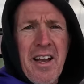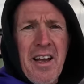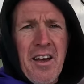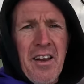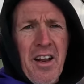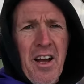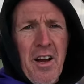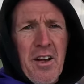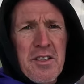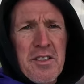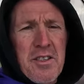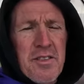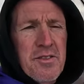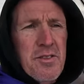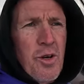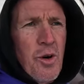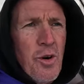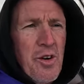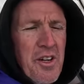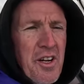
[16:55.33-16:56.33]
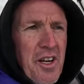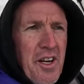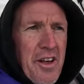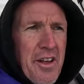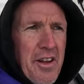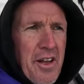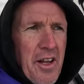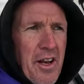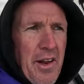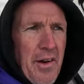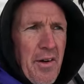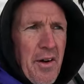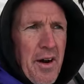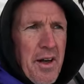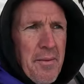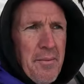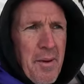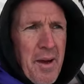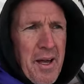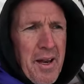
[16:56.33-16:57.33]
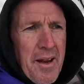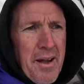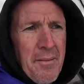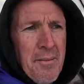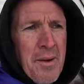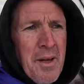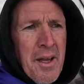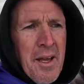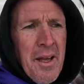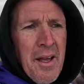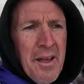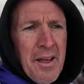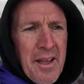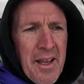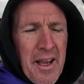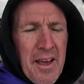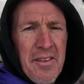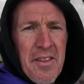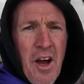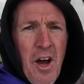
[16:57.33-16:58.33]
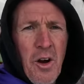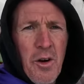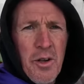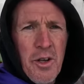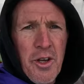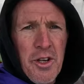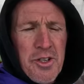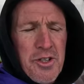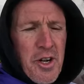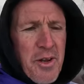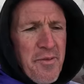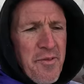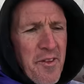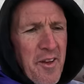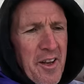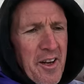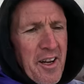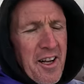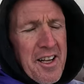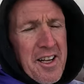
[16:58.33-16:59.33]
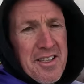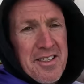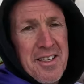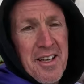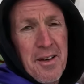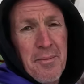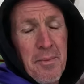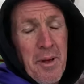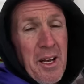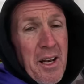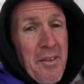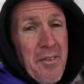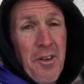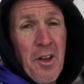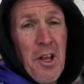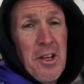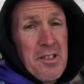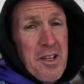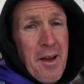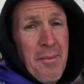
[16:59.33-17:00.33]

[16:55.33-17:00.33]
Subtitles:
I know I was talking a lot earlier on, but yeah, the whole YouTube thing, like I said, million views.